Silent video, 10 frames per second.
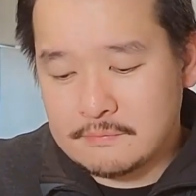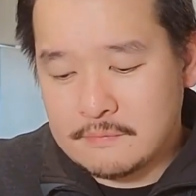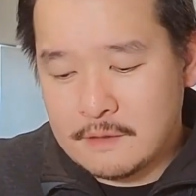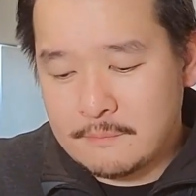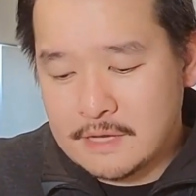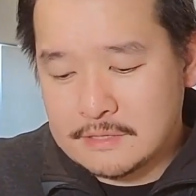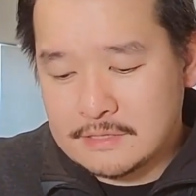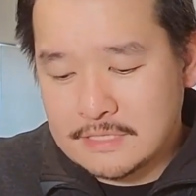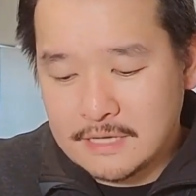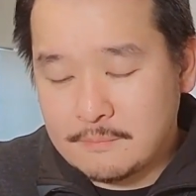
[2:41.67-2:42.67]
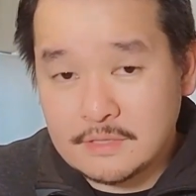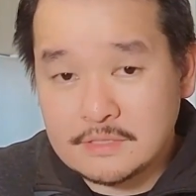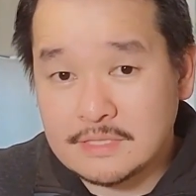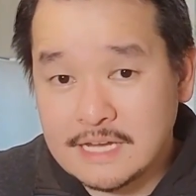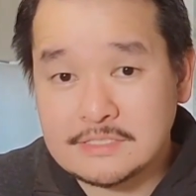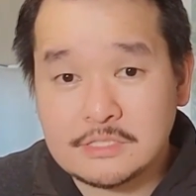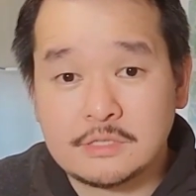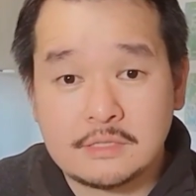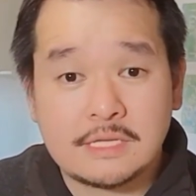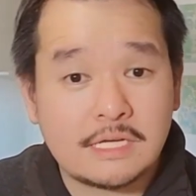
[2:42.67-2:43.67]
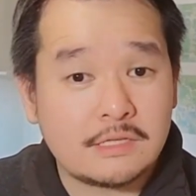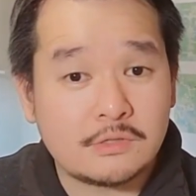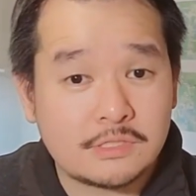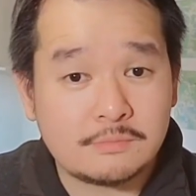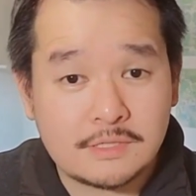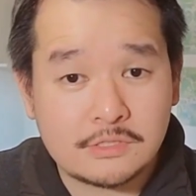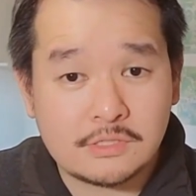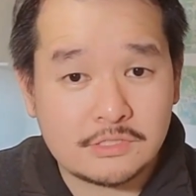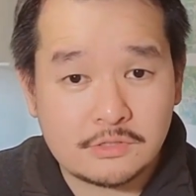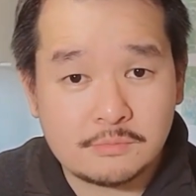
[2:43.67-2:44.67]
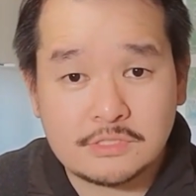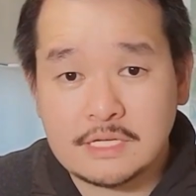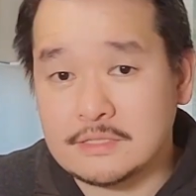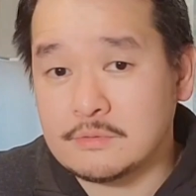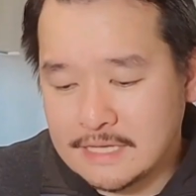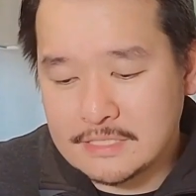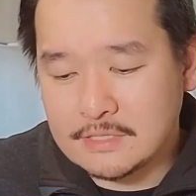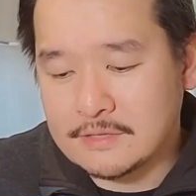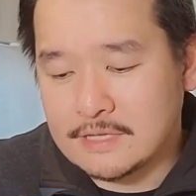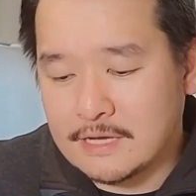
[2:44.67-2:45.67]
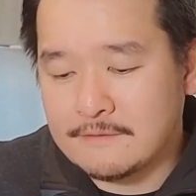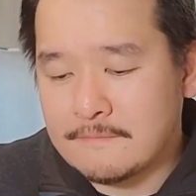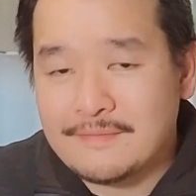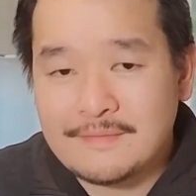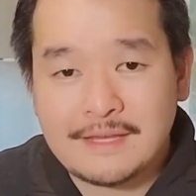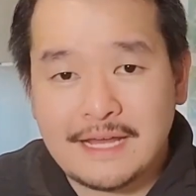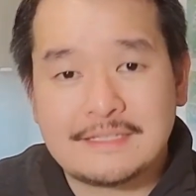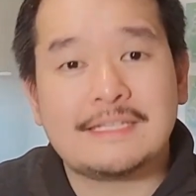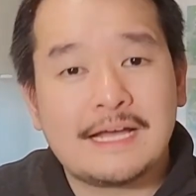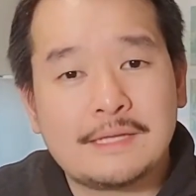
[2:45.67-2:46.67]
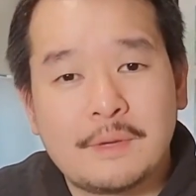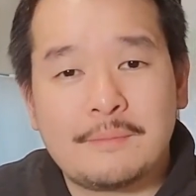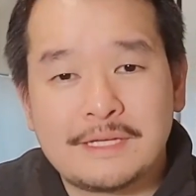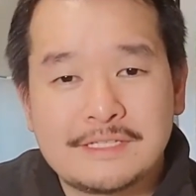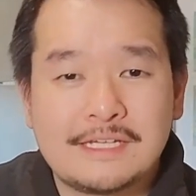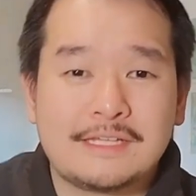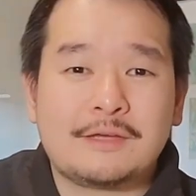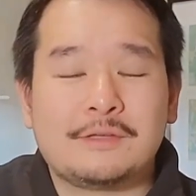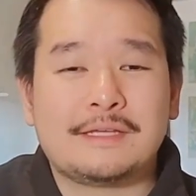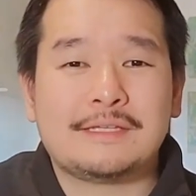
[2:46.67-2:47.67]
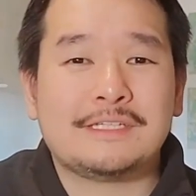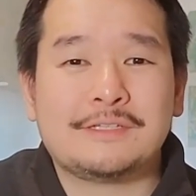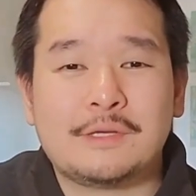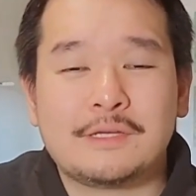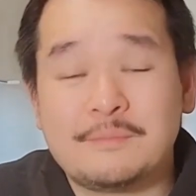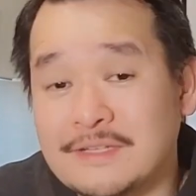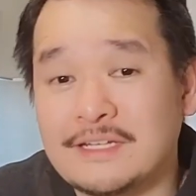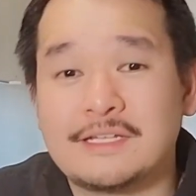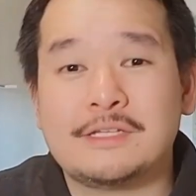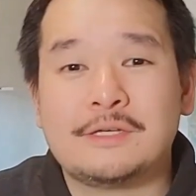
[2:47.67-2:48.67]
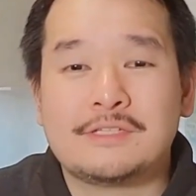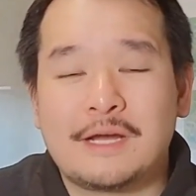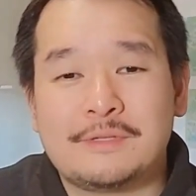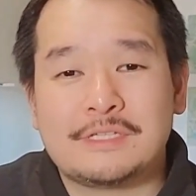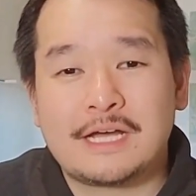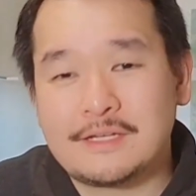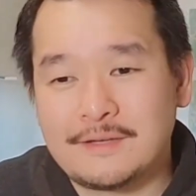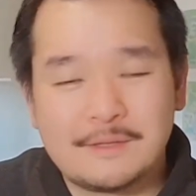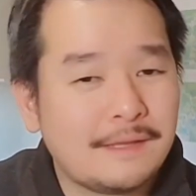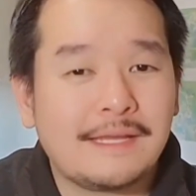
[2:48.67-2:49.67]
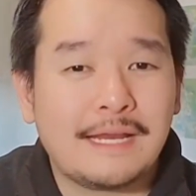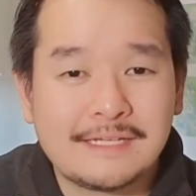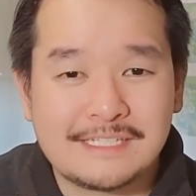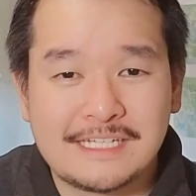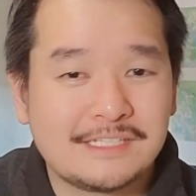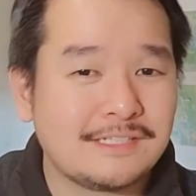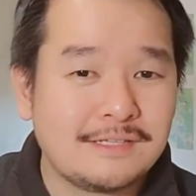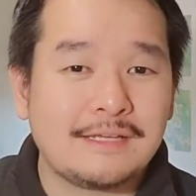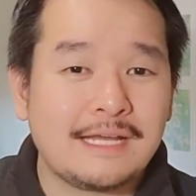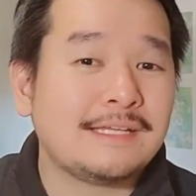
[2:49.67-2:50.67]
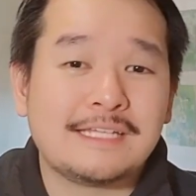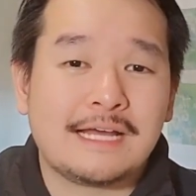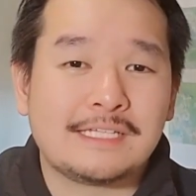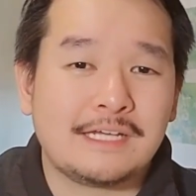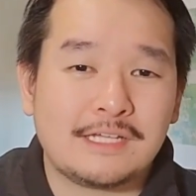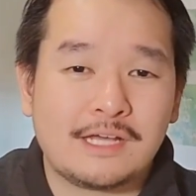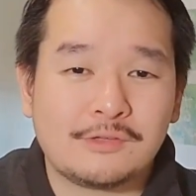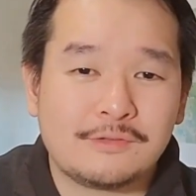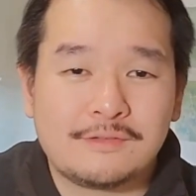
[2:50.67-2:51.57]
Compared to the same period last year, it has increased by 33%, and that's a good thing. As a seller, one basically knows that this is not a particularly good time to sell, as it is at a 10-year low.